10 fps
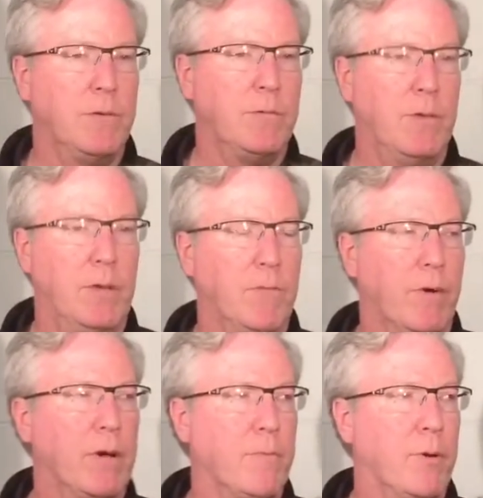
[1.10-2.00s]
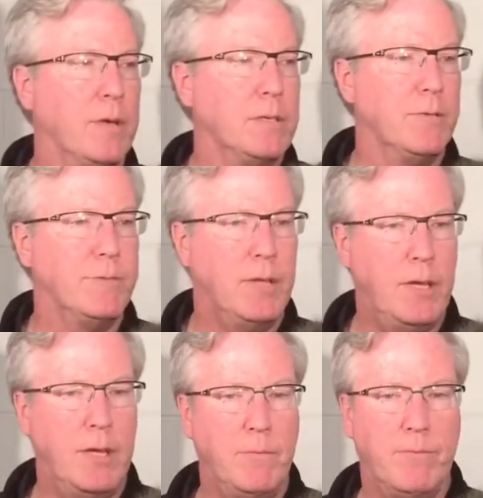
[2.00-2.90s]
a very impressive
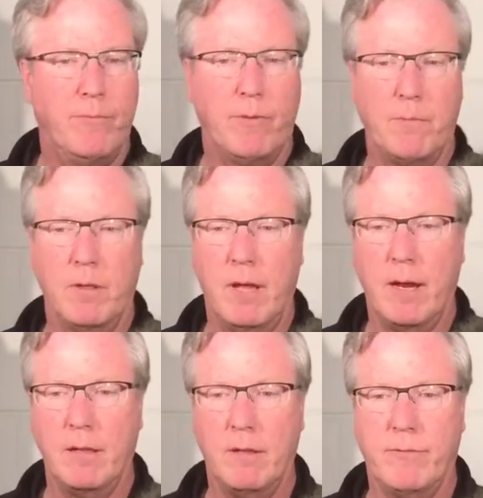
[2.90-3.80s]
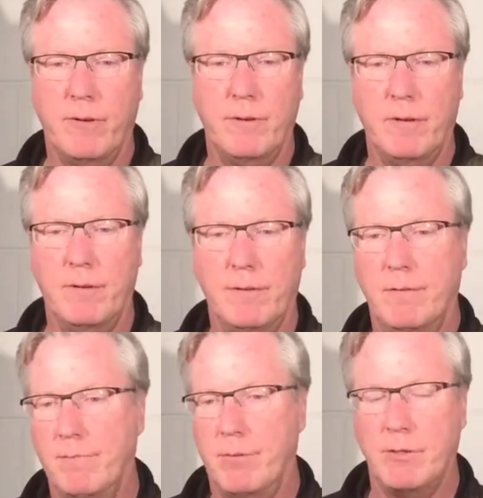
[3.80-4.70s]
team from a lot of different
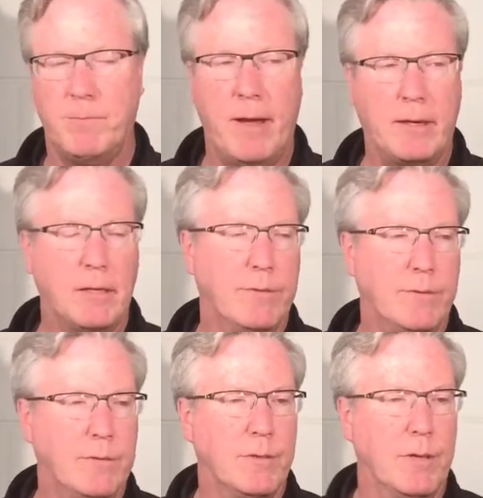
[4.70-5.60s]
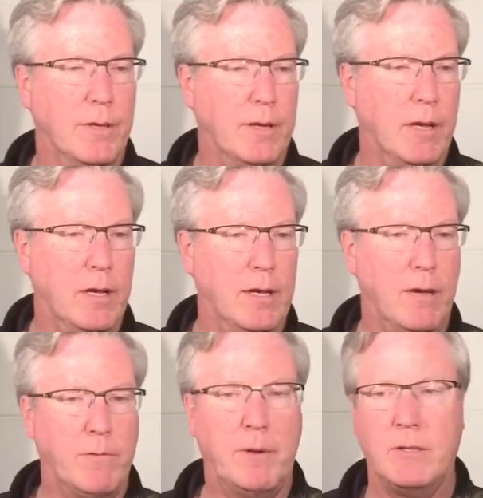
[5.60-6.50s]
perspectives. You know, you
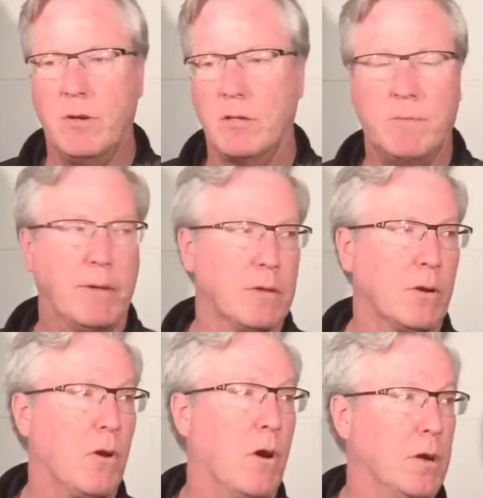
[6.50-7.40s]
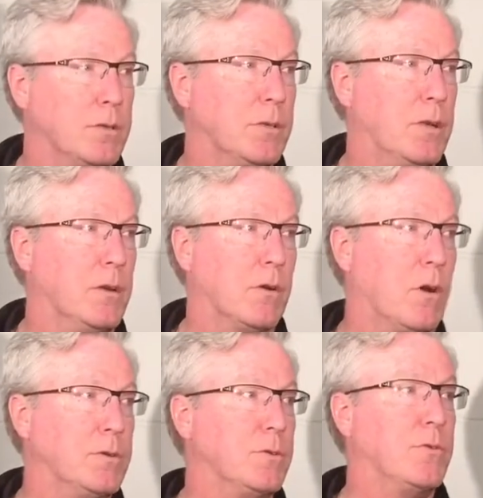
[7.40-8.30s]
know everybody talks about their guards, and their
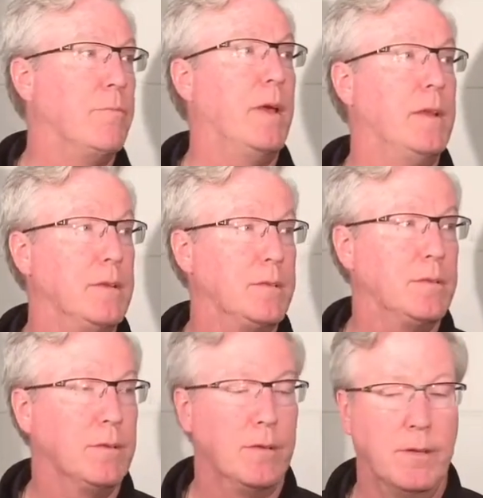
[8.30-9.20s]
guards are tremendous.